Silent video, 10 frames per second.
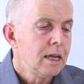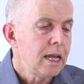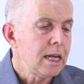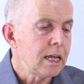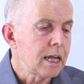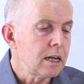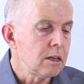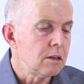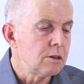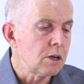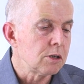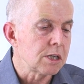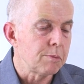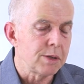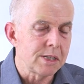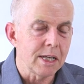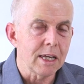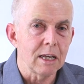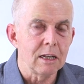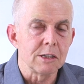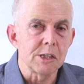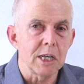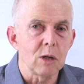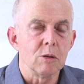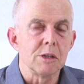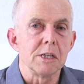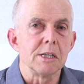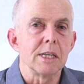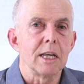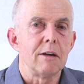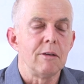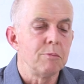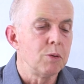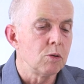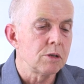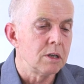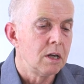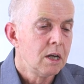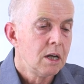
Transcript: indicating that those are particular sequences that are important.